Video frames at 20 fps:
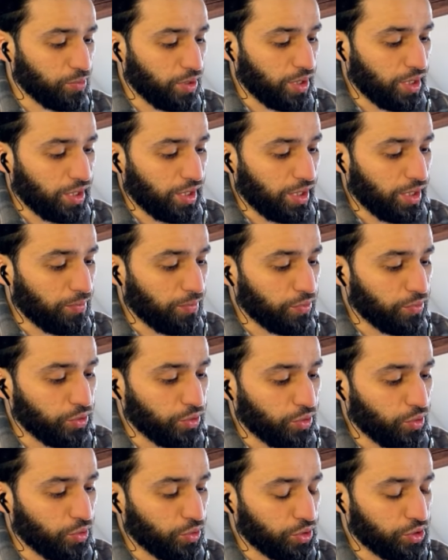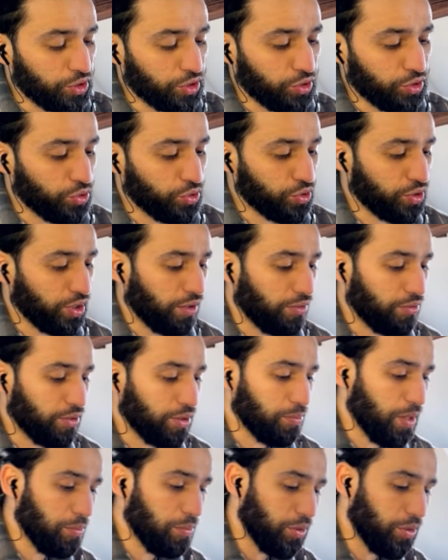Wow, you know, you start
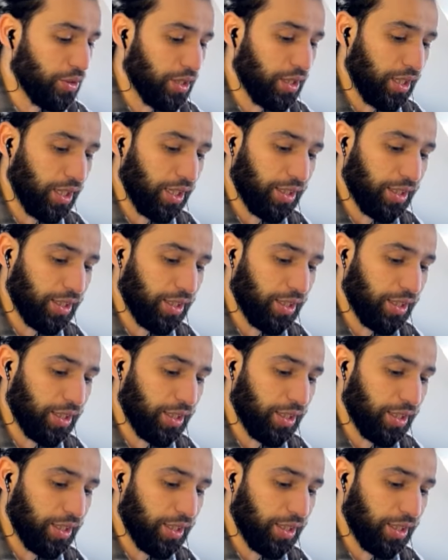remembering,